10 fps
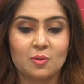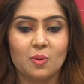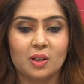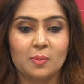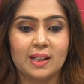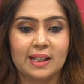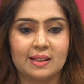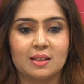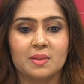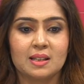what we tell
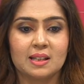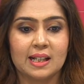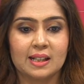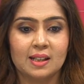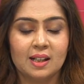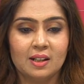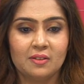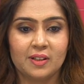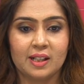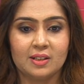them is that
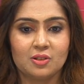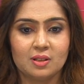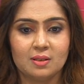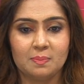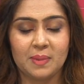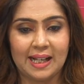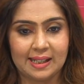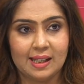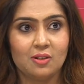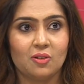financial
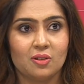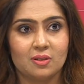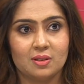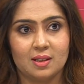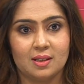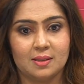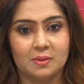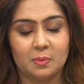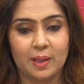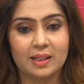planning or
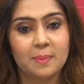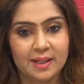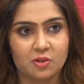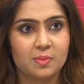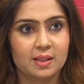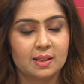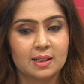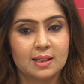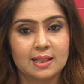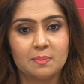wealth management
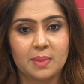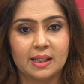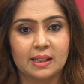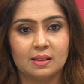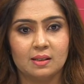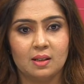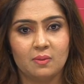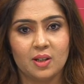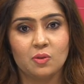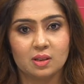doesn't begin
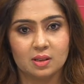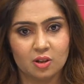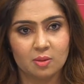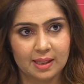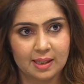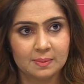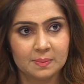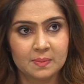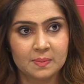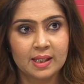when you earn your money.
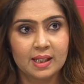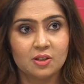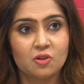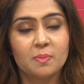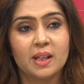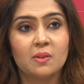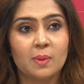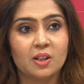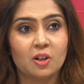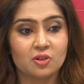It should begin
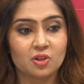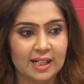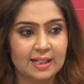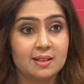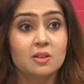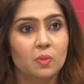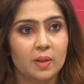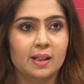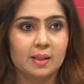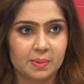when your child is
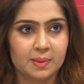growing up.